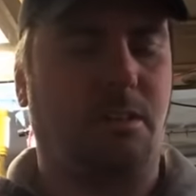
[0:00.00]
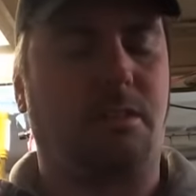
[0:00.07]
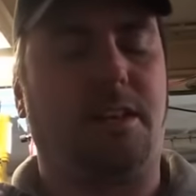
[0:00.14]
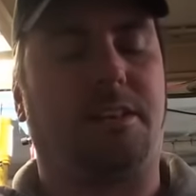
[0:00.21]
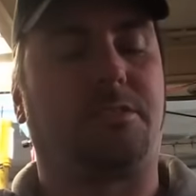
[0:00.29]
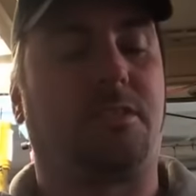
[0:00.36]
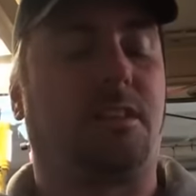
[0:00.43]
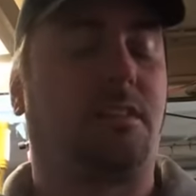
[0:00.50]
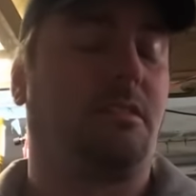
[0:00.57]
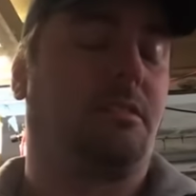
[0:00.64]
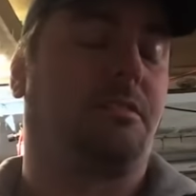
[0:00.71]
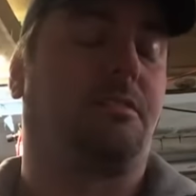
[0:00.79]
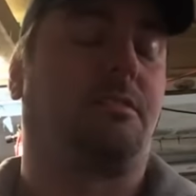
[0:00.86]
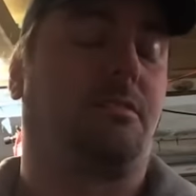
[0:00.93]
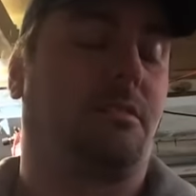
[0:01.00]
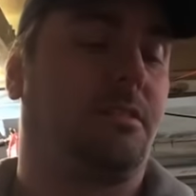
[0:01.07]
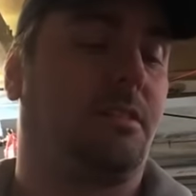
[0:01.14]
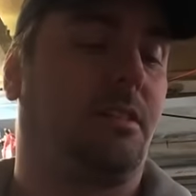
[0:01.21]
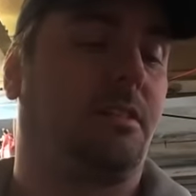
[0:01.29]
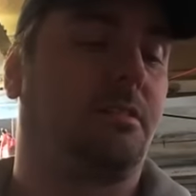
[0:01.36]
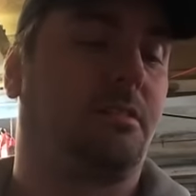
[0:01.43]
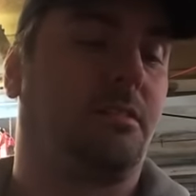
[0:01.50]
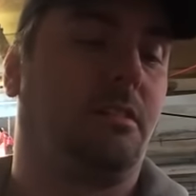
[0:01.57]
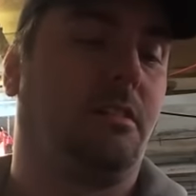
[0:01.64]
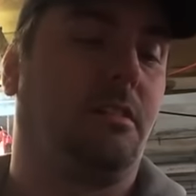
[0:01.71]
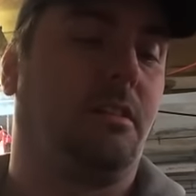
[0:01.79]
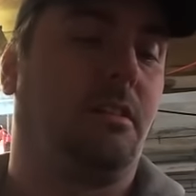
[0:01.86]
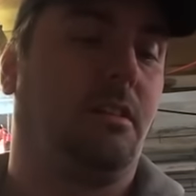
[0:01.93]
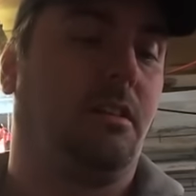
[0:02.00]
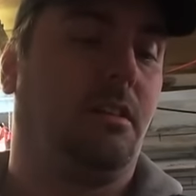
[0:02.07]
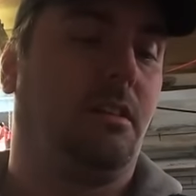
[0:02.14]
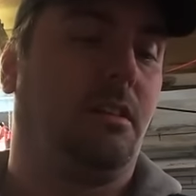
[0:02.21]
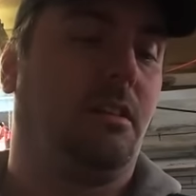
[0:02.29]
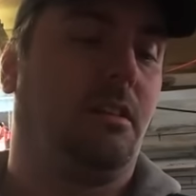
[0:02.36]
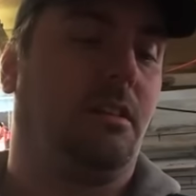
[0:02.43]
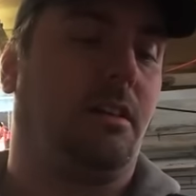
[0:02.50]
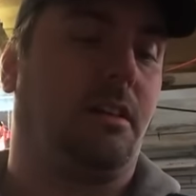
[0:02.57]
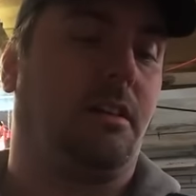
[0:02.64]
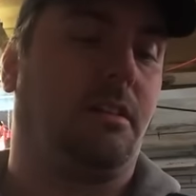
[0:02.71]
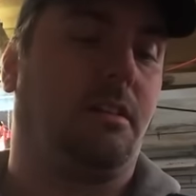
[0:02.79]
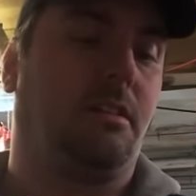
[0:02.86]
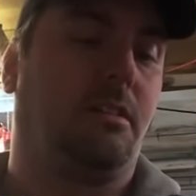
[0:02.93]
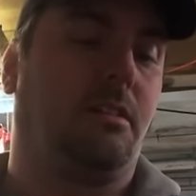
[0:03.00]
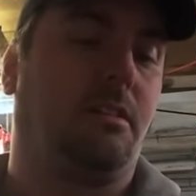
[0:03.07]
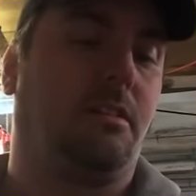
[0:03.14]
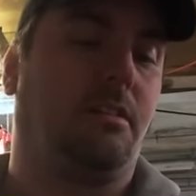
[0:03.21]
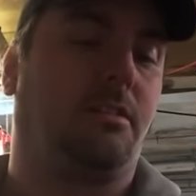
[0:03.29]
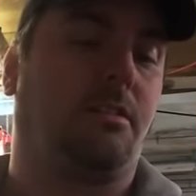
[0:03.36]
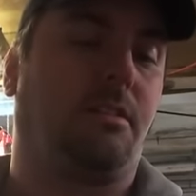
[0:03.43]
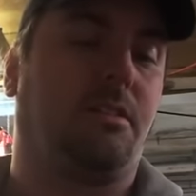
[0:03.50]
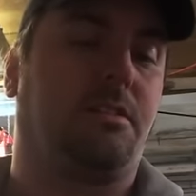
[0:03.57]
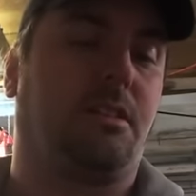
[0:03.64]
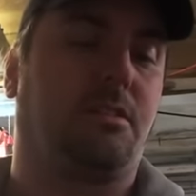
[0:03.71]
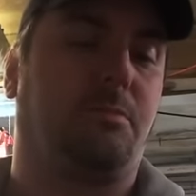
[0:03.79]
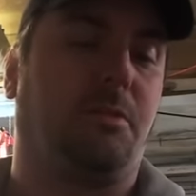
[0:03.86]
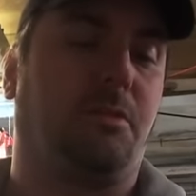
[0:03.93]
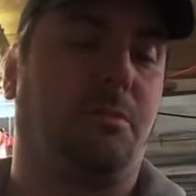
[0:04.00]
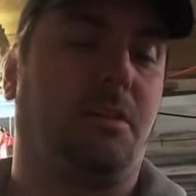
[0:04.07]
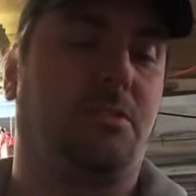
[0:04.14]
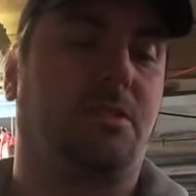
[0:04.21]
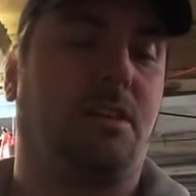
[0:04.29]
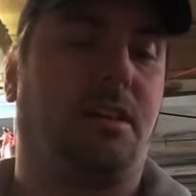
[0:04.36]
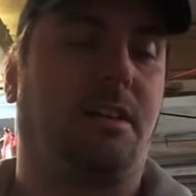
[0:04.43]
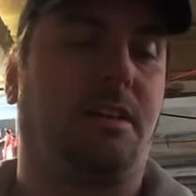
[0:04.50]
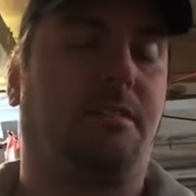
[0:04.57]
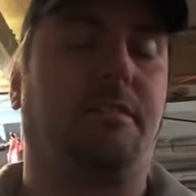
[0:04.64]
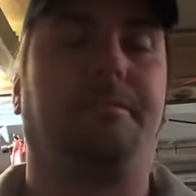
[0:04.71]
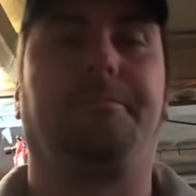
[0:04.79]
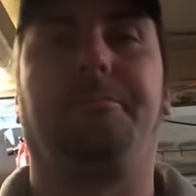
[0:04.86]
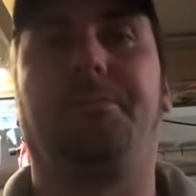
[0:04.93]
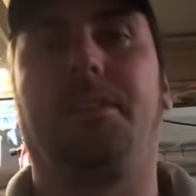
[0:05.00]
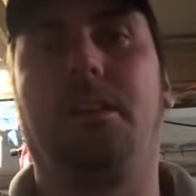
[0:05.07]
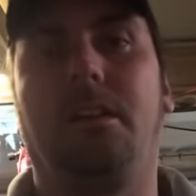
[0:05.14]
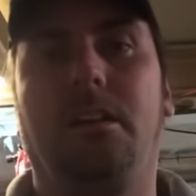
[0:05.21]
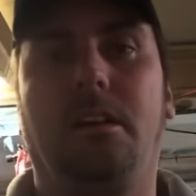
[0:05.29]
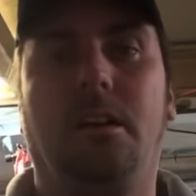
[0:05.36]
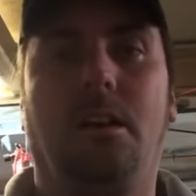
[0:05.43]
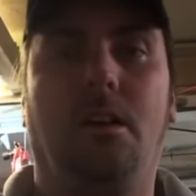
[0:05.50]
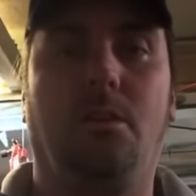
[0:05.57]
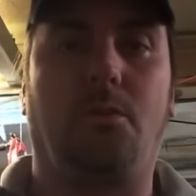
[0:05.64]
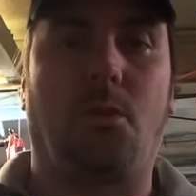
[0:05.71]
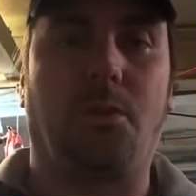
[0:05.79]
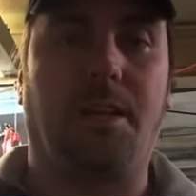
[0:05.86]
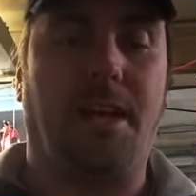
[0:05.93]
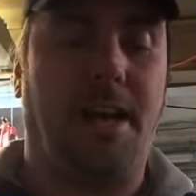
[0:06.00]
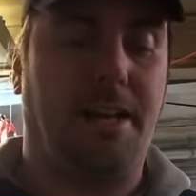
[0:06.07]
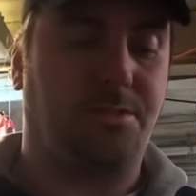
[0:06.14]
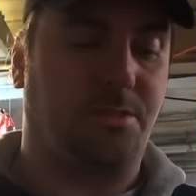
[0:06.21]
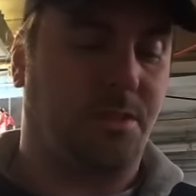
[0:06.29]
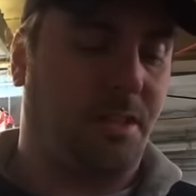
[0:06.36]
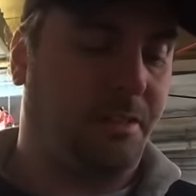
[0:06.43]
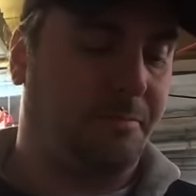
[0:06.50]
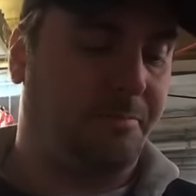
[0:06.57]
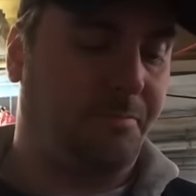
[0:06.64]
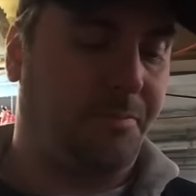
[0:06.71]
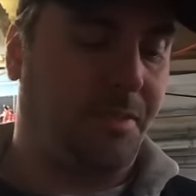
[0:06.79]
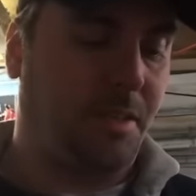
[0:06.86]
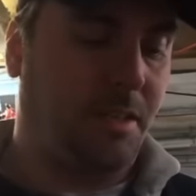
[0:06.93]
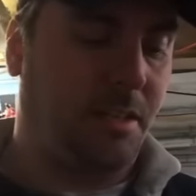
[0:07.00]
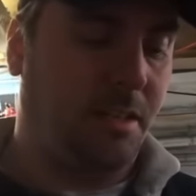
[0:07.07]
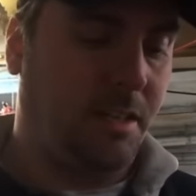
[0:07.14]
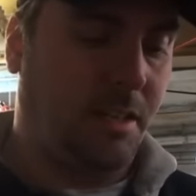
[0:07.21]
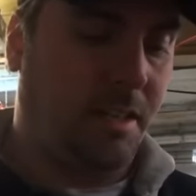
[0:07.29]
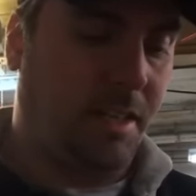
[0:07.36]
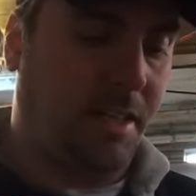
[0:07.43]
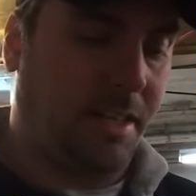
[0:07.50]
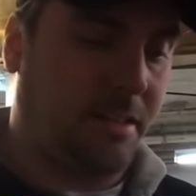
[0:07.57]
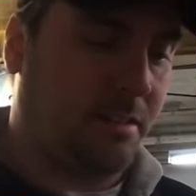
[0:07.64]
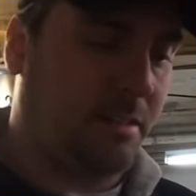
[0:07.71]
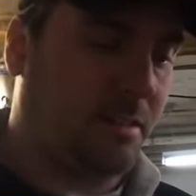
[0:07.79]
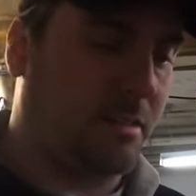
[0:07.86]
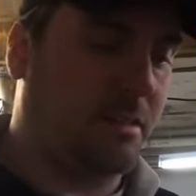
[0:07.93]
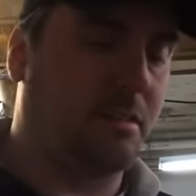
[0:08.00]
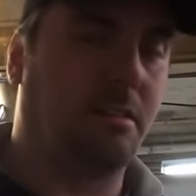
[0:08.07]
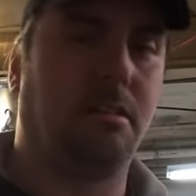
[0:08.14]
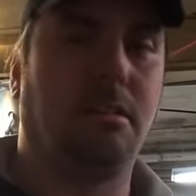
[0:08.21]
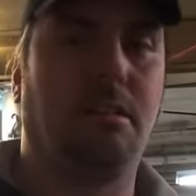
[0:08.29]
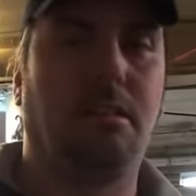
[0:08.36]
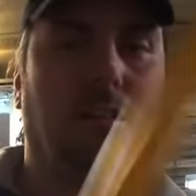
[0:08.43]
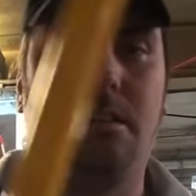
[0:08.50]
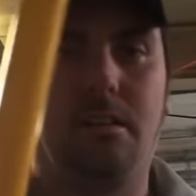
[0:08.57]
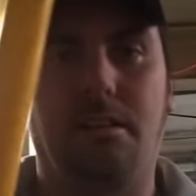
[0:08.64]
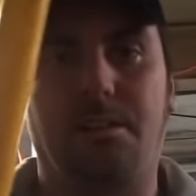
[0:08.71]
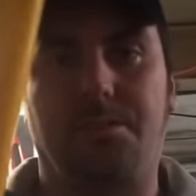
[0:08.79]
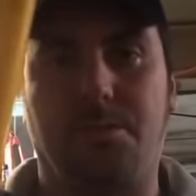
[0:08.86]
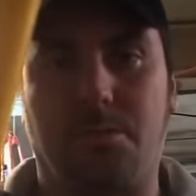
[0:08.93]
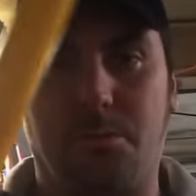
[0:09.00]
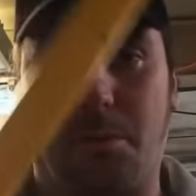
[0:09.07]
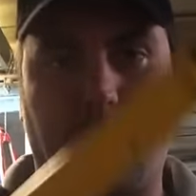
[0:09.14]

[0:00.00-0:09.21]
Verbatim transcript: Well, actually, I think this is 36. Yeah, 36 millimeter socket for the axle nut and a suitable